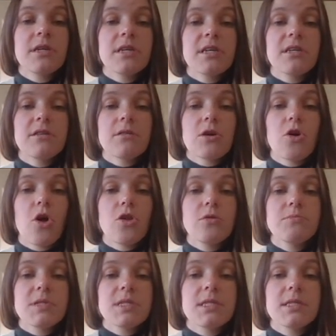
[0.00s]
in
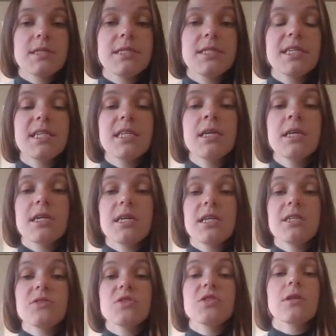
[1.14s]
columns D
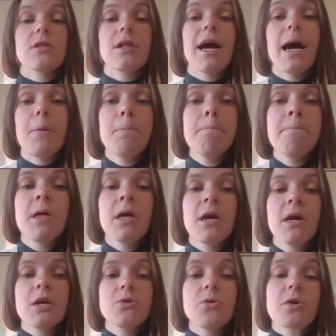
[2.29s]
until M,
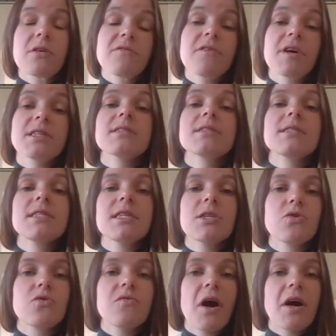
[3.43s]
you can find the
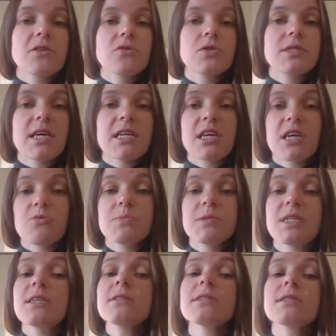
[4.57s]
CQ values that I
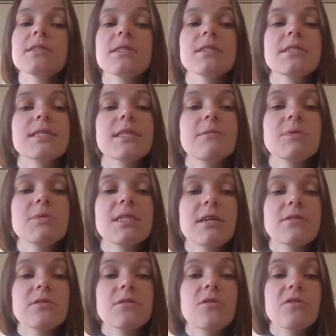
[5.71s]
obtained in the same
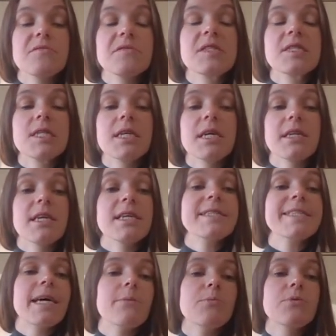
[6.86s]
set of cDNA
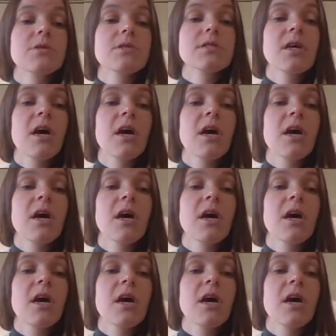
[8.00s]
samples